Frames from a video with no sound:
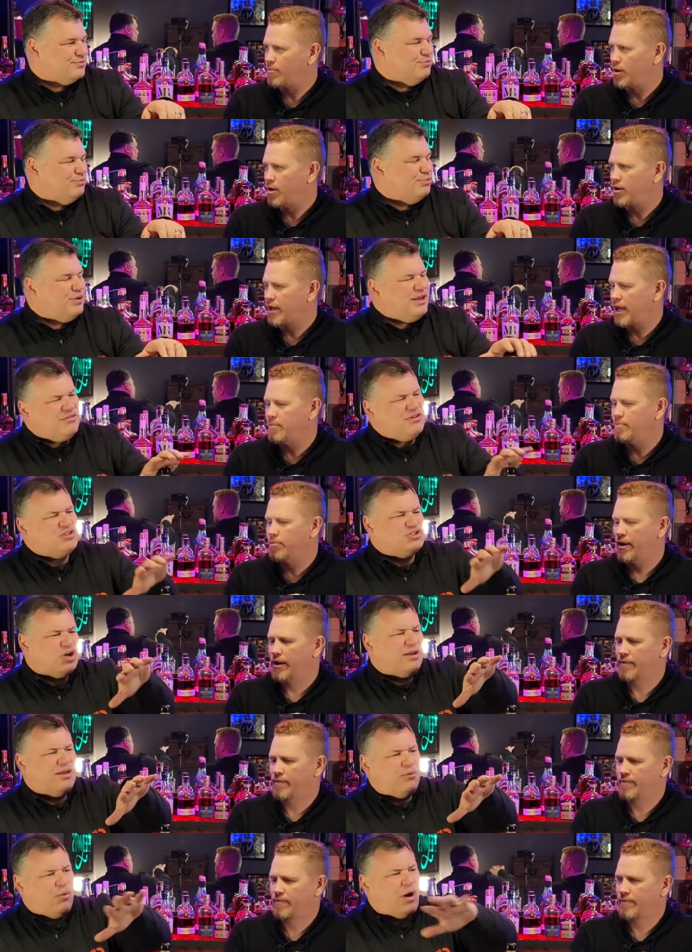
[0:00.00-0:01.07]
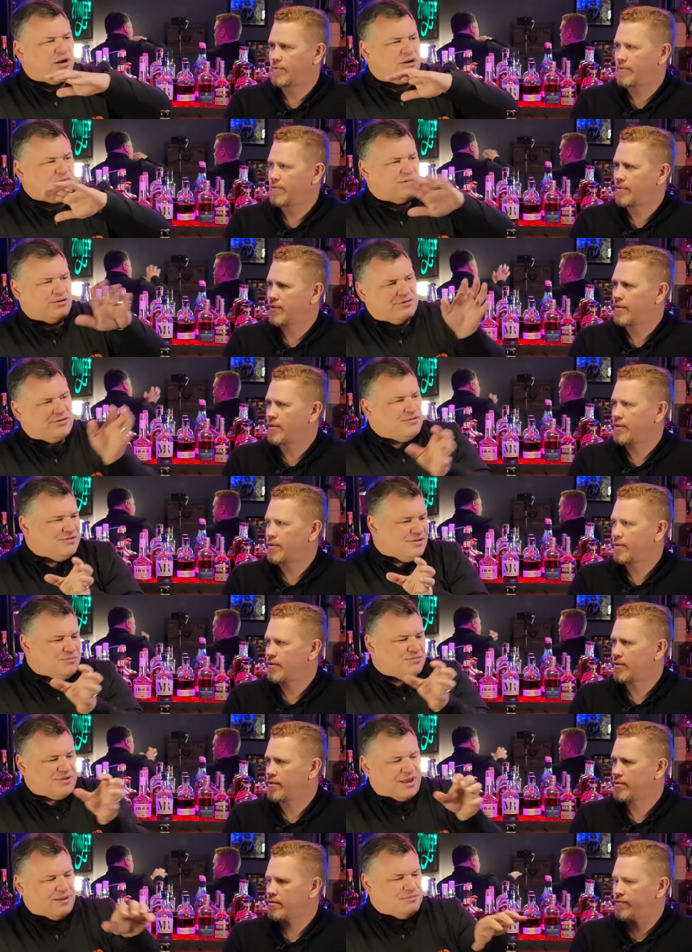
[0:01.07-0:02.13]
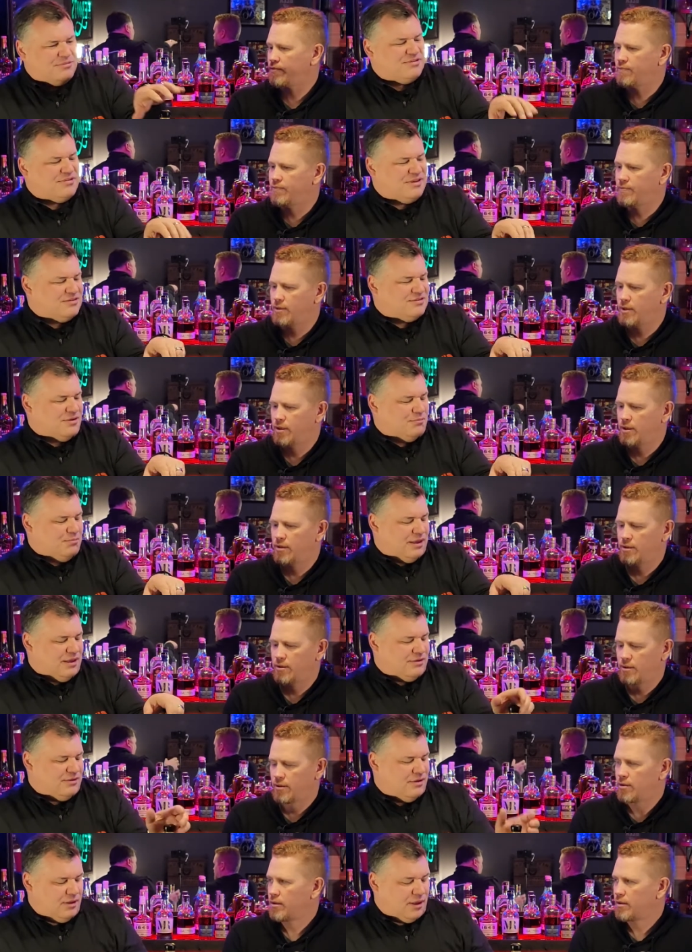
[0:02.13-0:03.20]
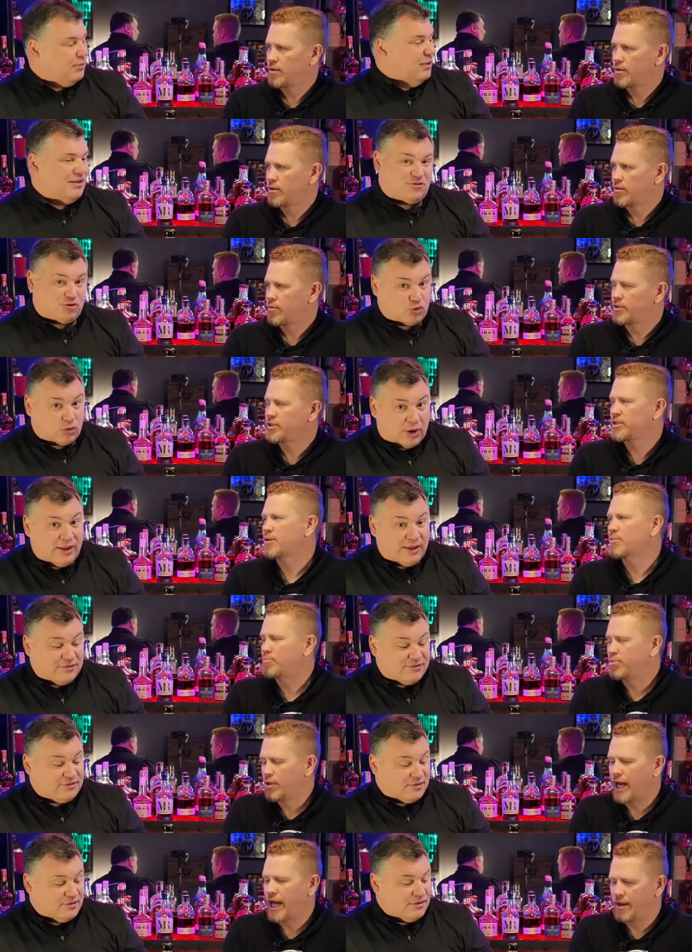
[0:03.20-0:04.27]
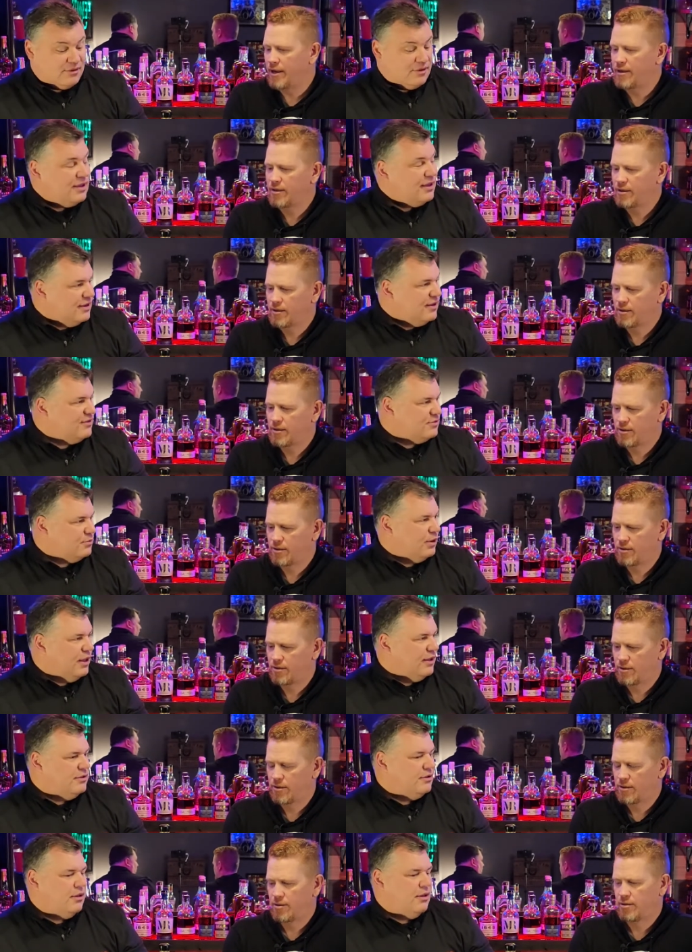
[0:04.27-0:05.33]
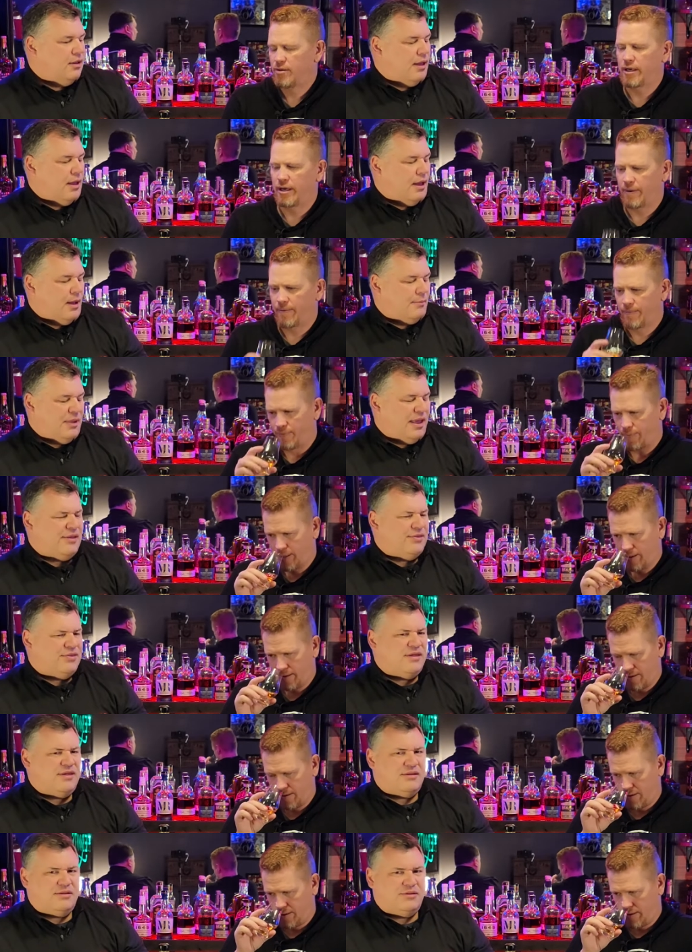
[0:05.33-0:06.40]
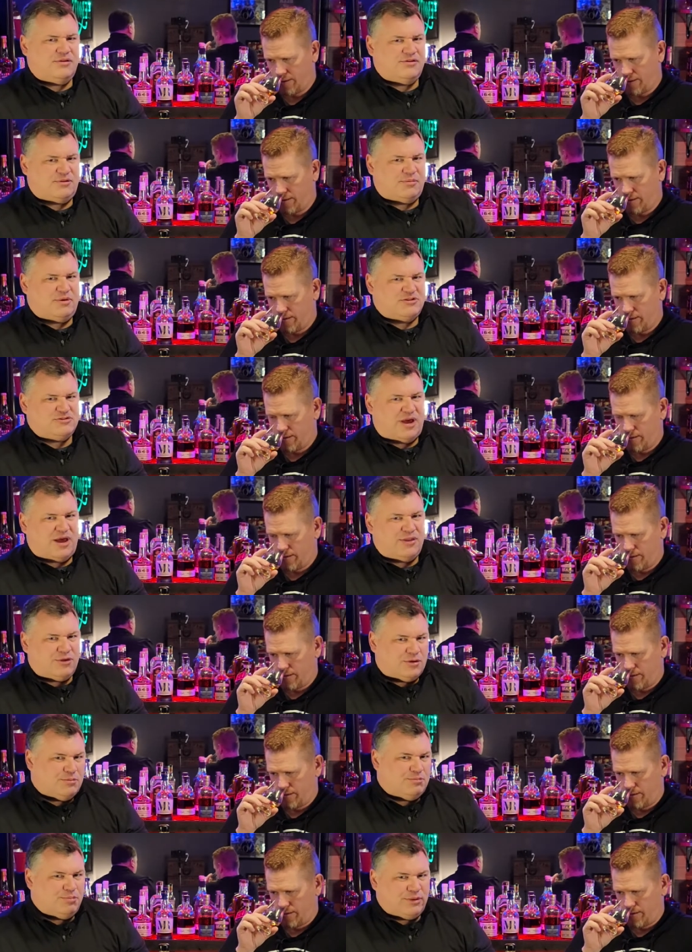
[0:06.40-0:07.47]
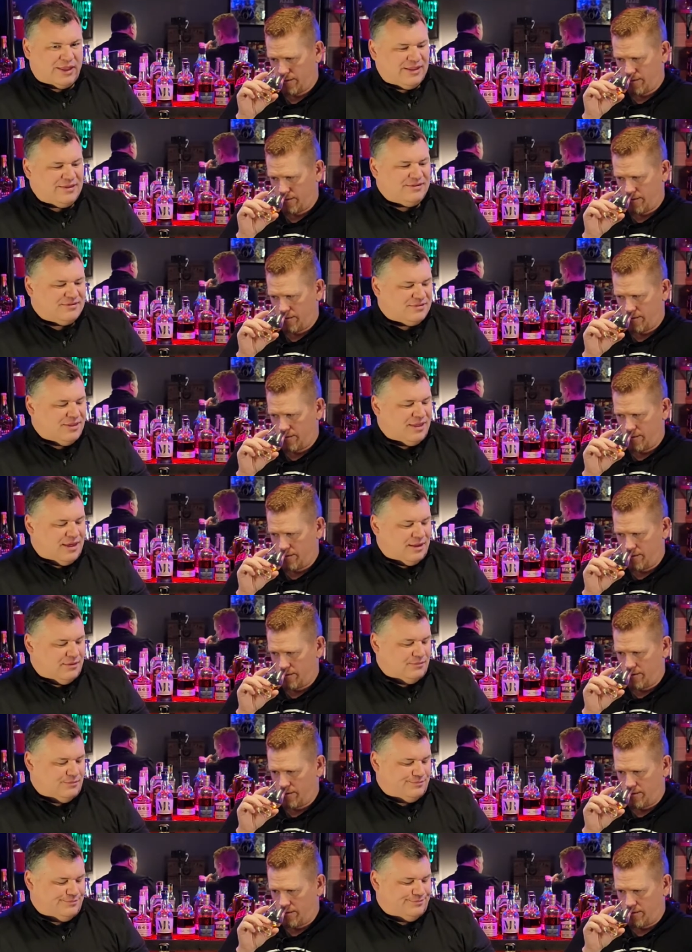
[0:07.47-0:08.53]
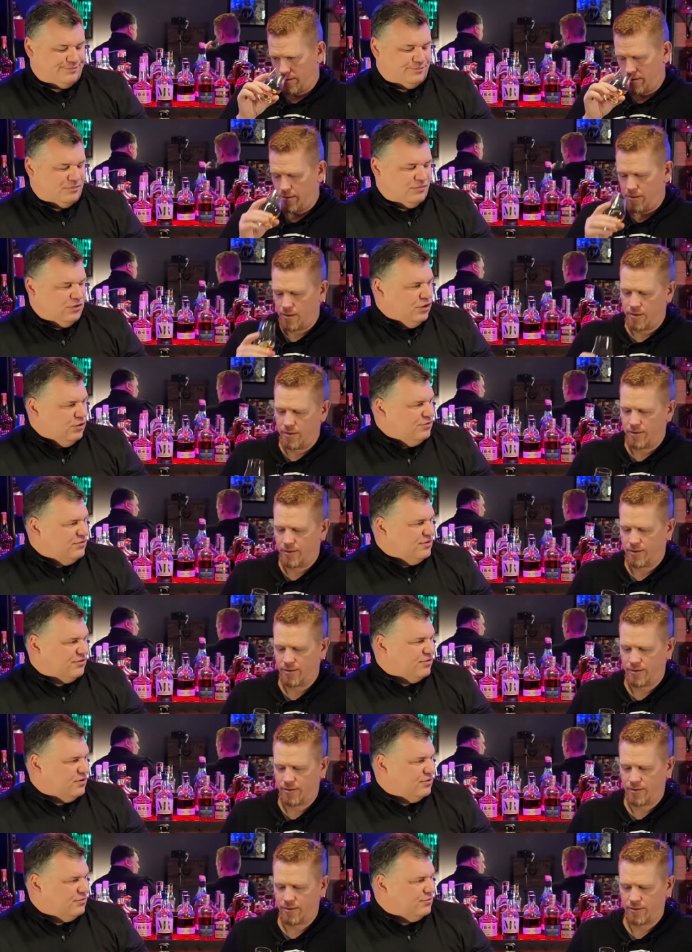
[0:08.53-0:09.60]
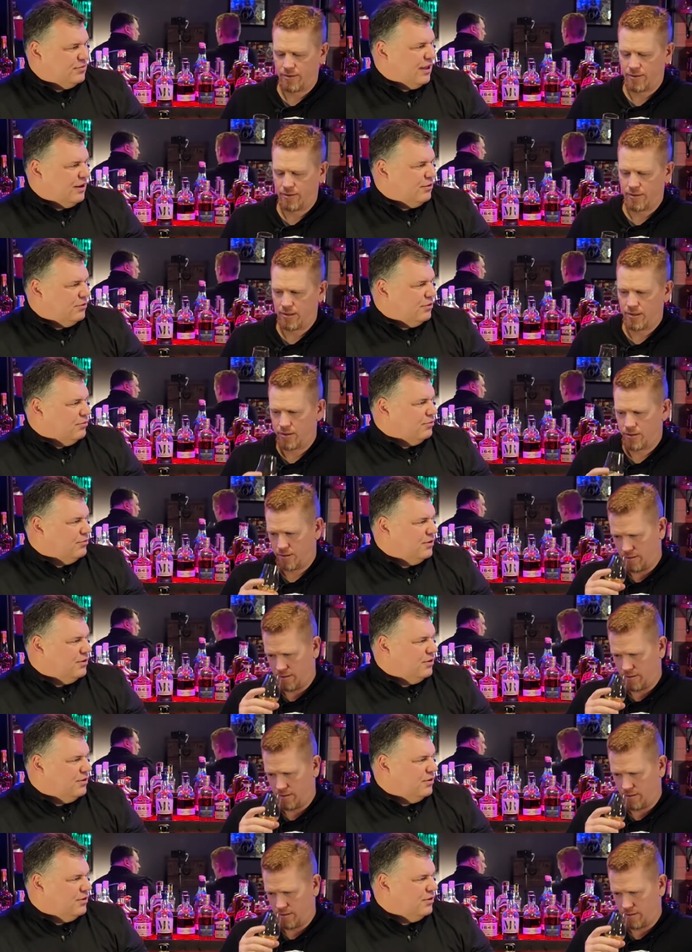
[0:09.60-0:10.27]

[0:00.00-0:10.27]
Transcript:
Speaker 1: ballgame. but game. Even but Johnnie Walker sometimes gets a bit. I mean, it's which great. Which is a blend. It is a blend. Yeah. Um, and then there's a bunch of other blends that use different. I don't know.